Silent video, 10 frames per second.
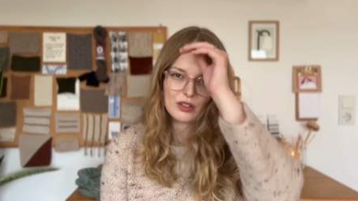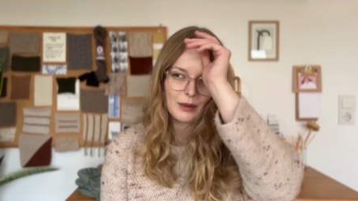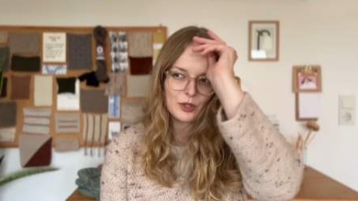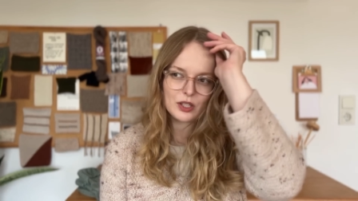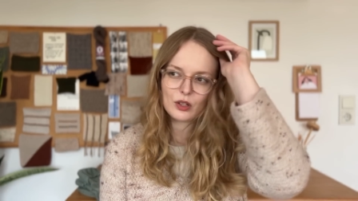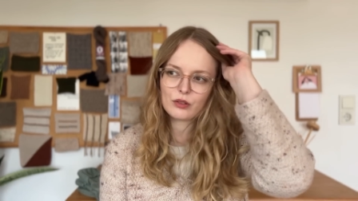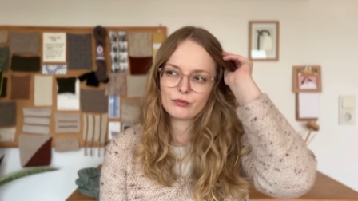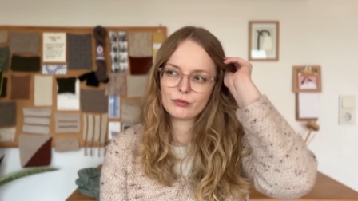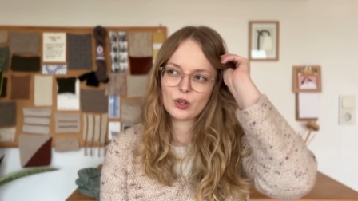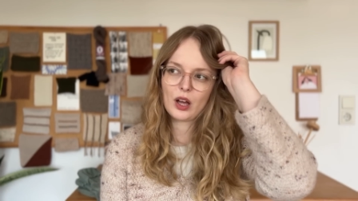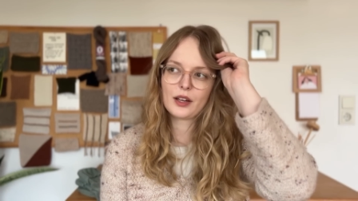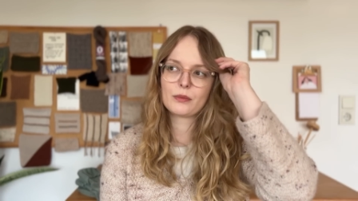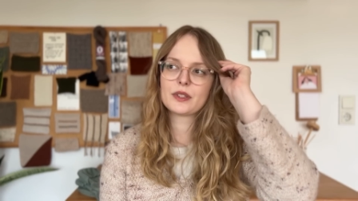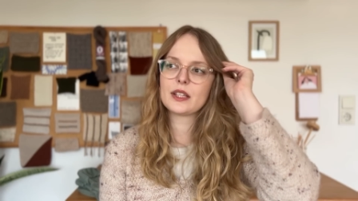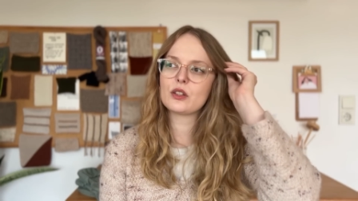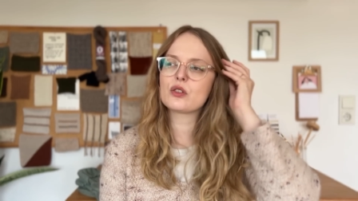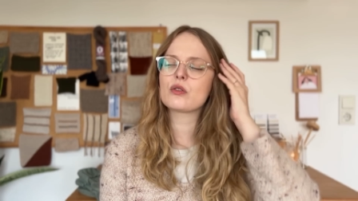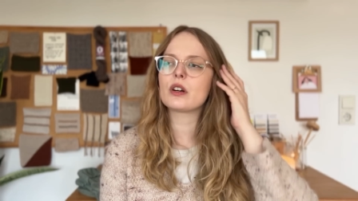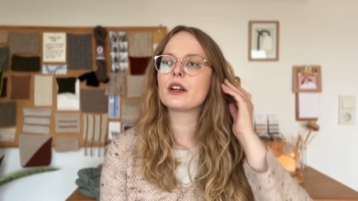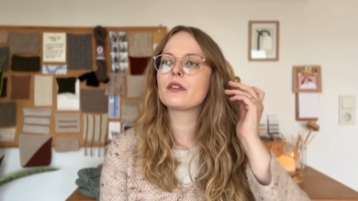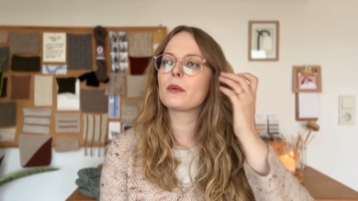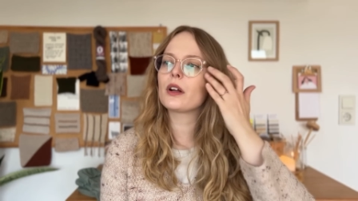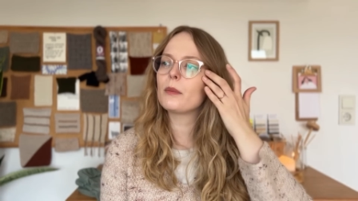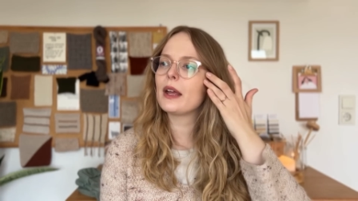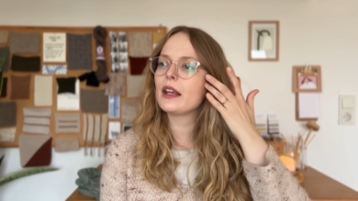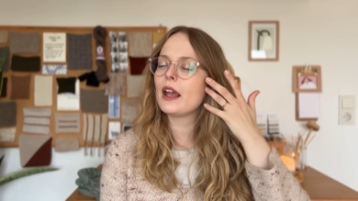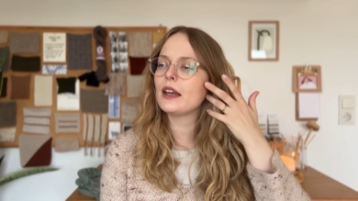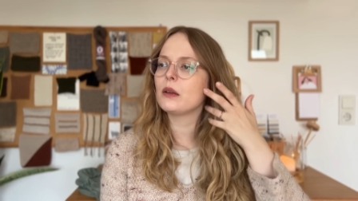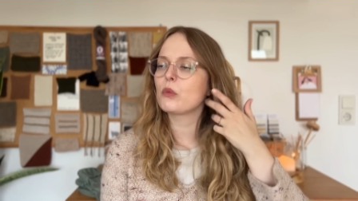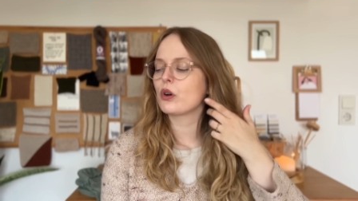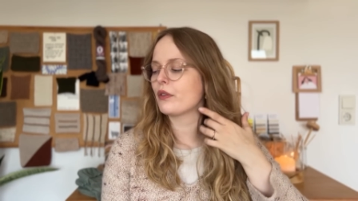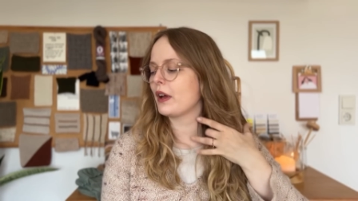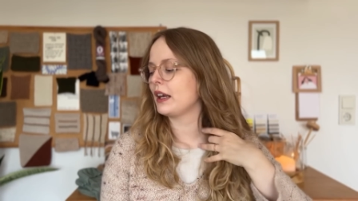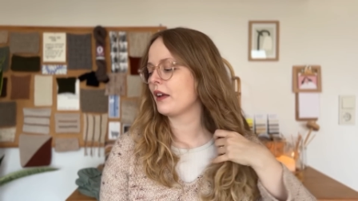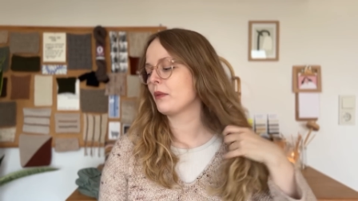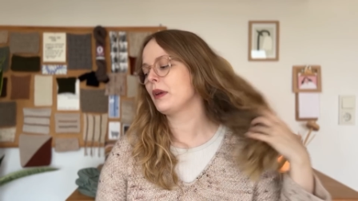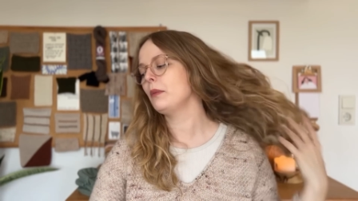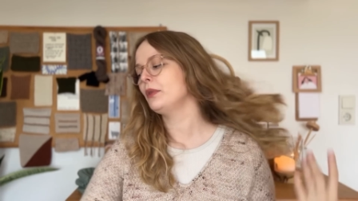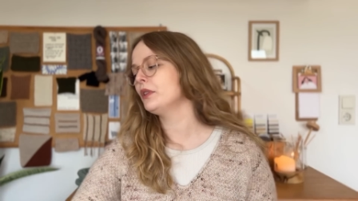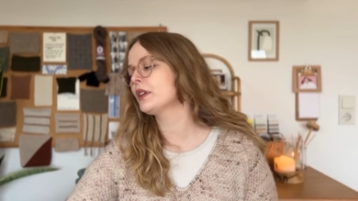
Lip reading: just not 100% sure if I'm gonna make any more for any other people,